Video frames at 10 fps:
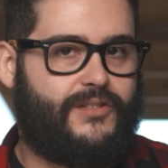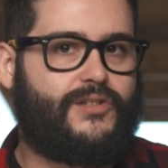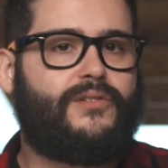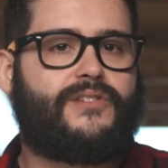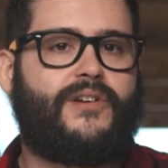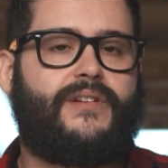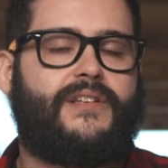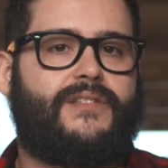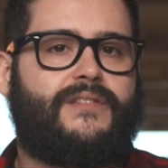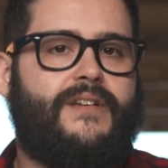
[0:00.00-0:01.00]
the Soul Stone
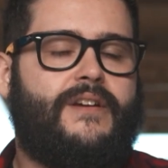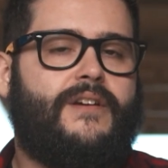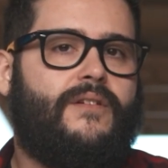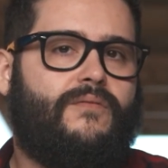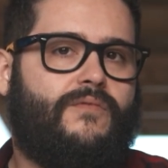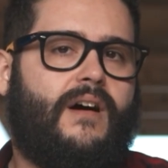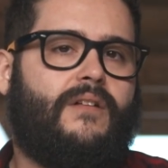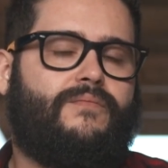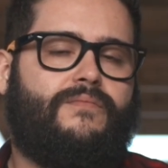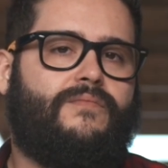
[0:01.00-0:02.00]
is
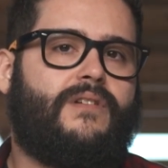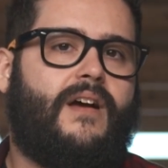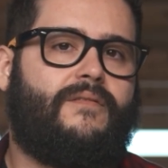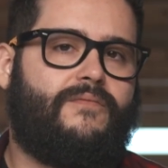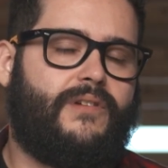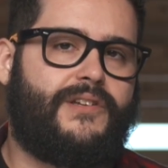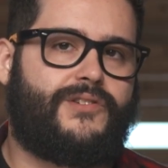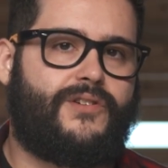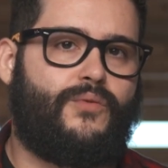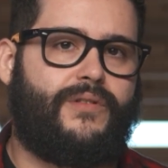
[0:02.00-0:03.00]
well, we're not really
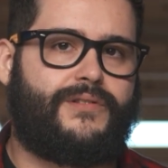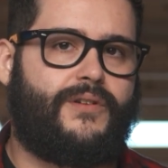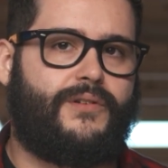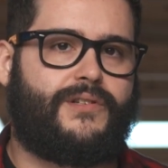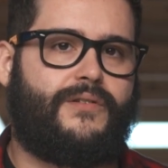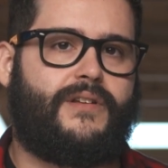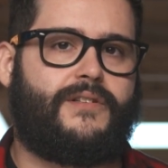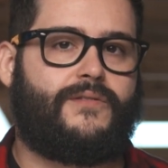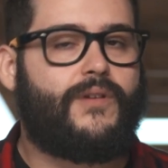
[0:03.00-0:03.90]
sure where the Soul Stone is.